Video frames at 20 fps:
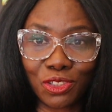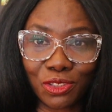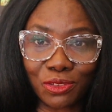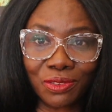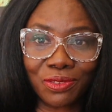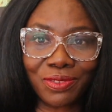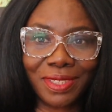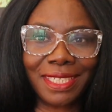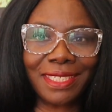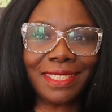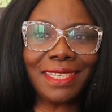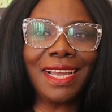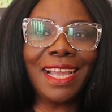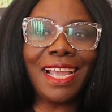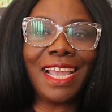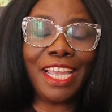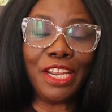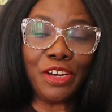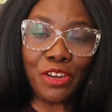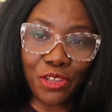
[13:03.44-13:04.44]
children
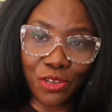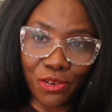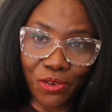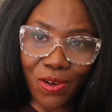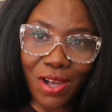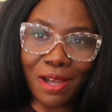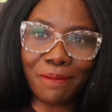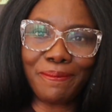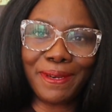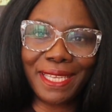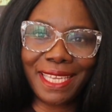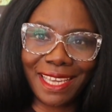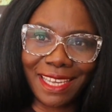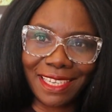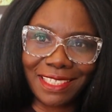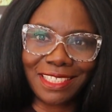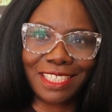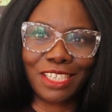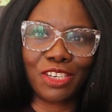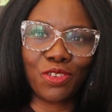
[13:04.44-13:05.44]
in your
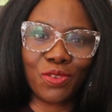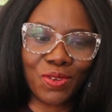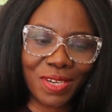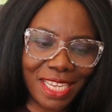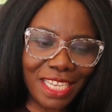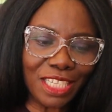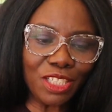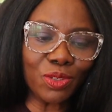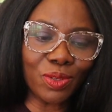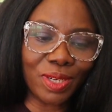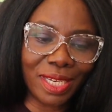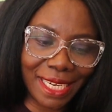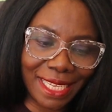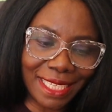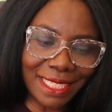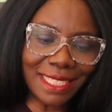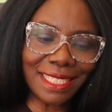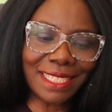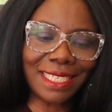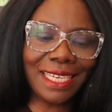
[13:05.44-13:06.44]
application, you need to
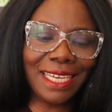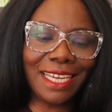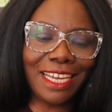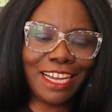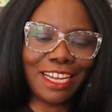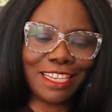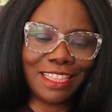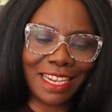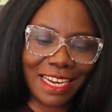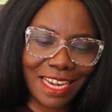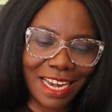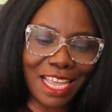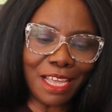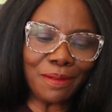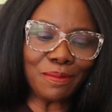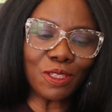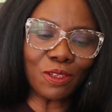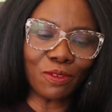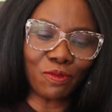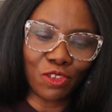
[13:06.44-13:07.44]
list the
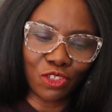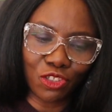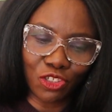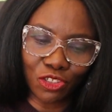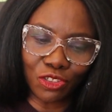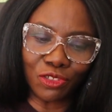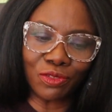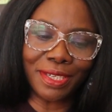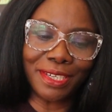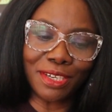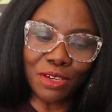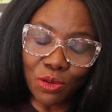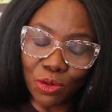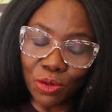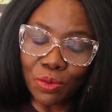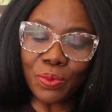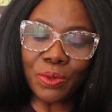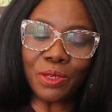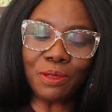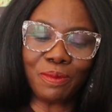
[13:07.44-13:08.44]
names of your children
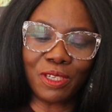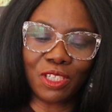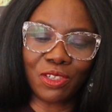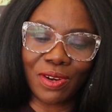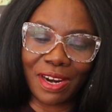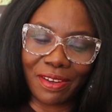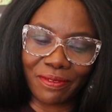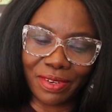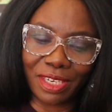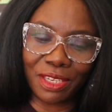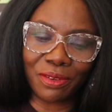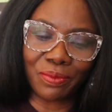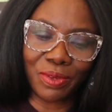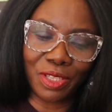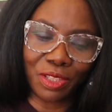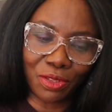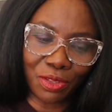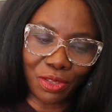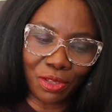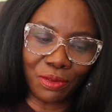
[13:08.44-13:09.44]
who would be traveling
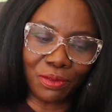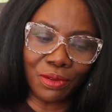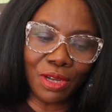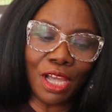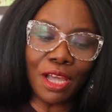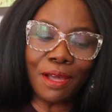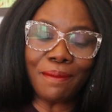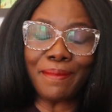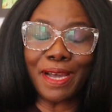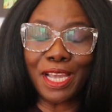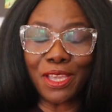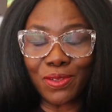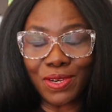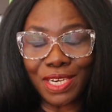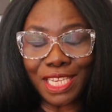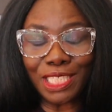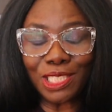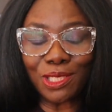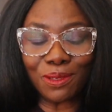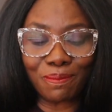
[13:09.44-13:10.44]
with you. But you
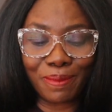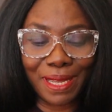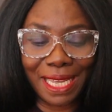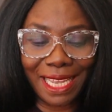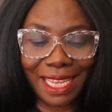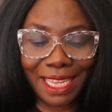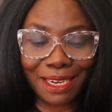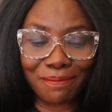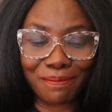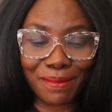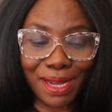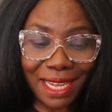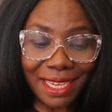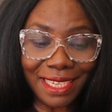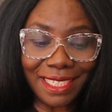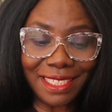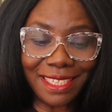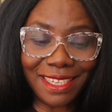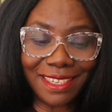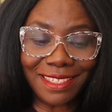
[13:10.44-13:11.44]
need to bear in
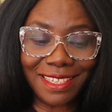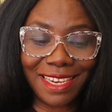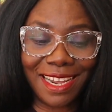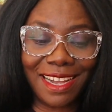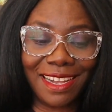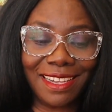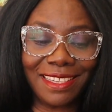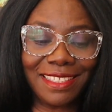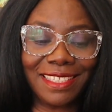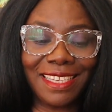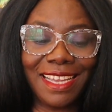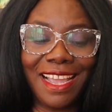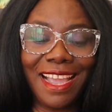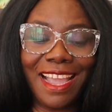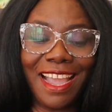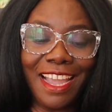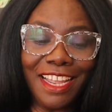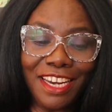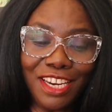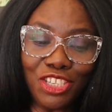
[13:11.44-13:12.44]
mind that
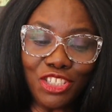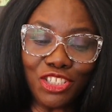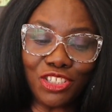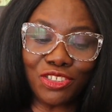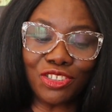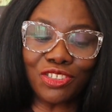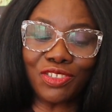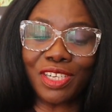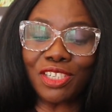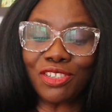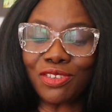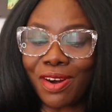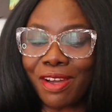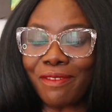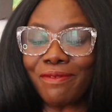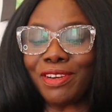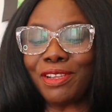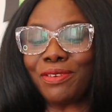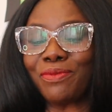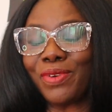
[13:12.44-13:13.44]
any children
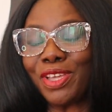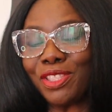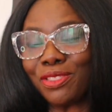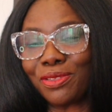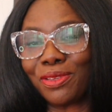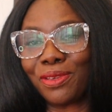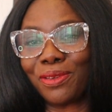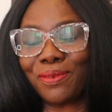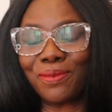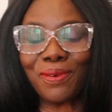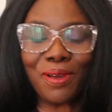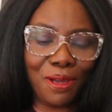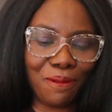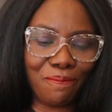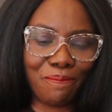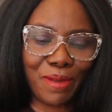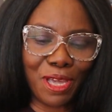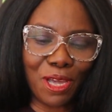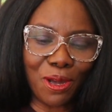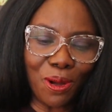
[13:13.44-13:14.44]
traveling with you
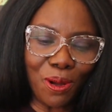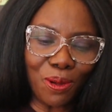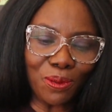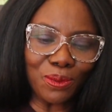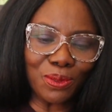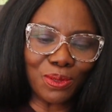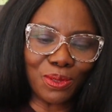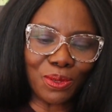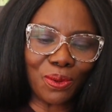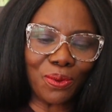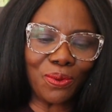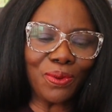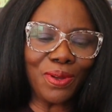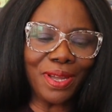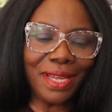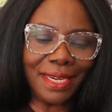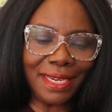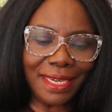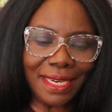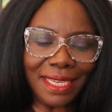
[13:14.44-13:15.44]
may also
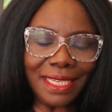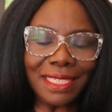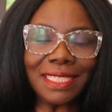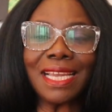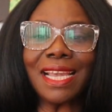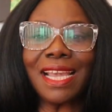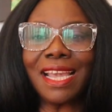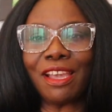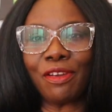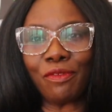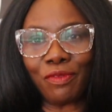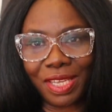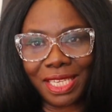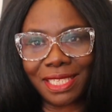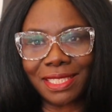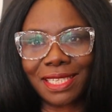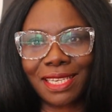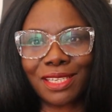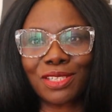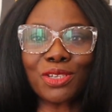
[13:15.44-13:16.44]
need a
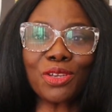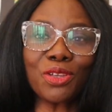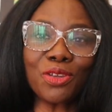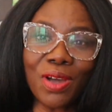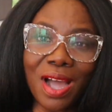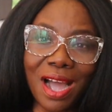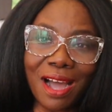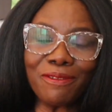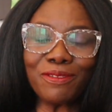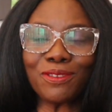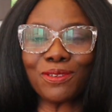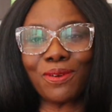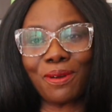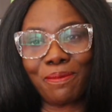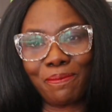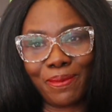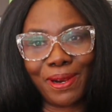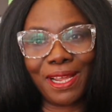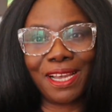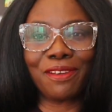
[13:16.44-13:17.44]
visa. So you have to
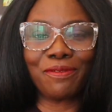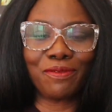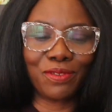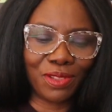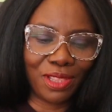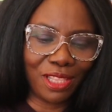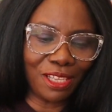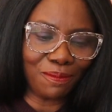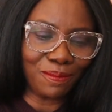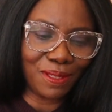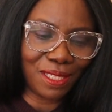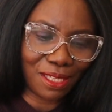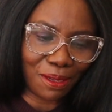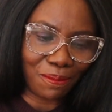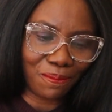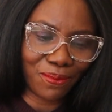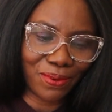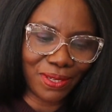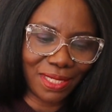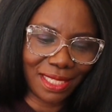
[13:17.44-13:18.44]
apply for them
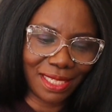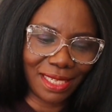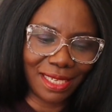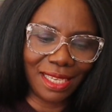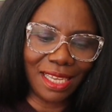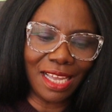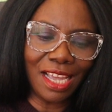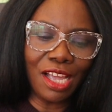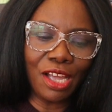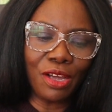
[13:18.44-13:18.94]
separately.